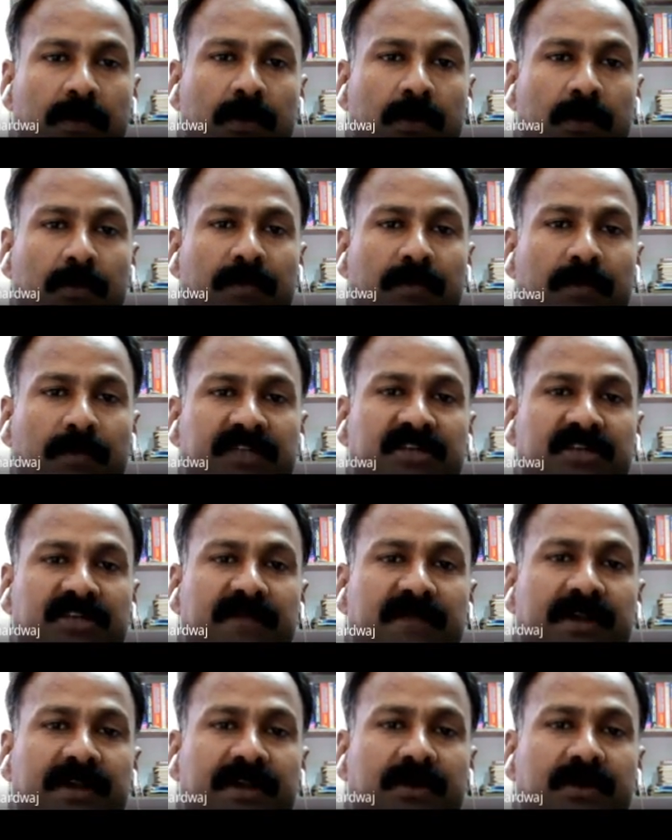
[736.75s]

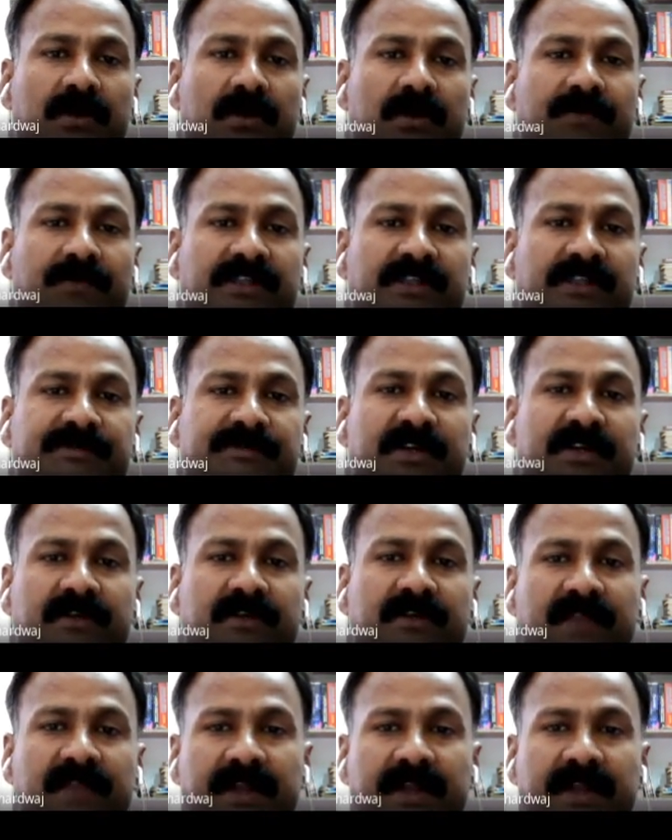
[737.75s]
Measurement of the speed of
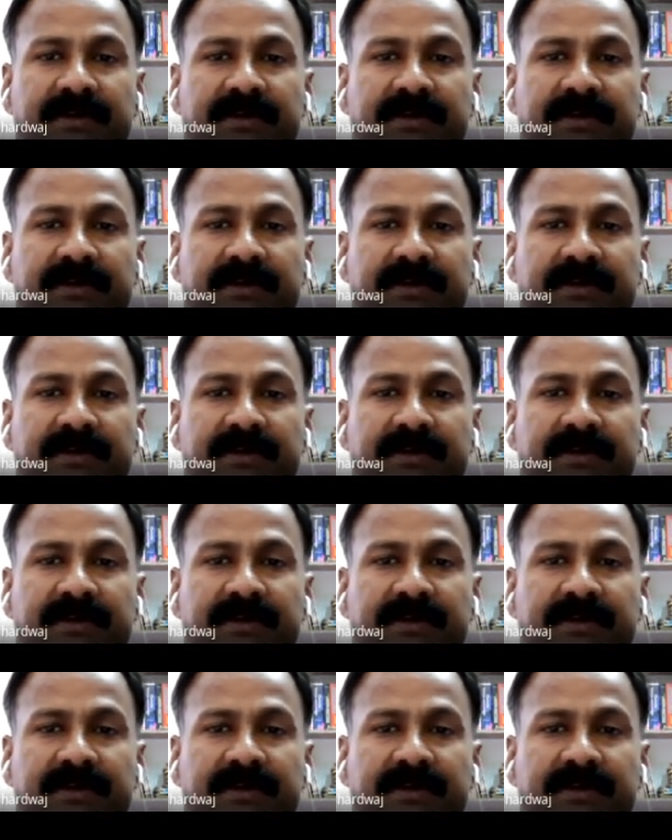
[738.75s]
light.